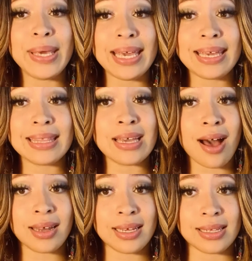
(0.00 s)
big the
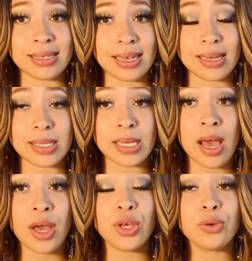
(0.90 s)
audience is,
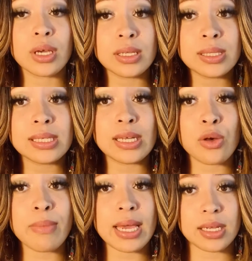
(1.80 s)
you can
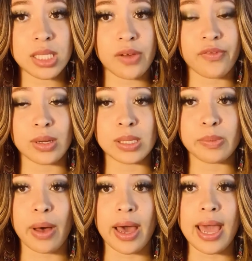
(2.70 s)
still make a difference
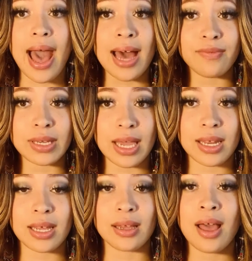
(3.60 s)
by
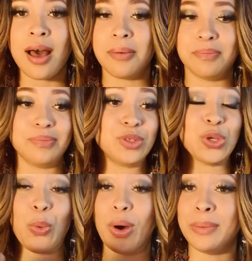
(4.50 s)
advocating
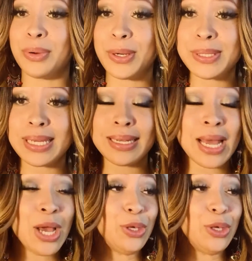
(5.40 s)
to one person.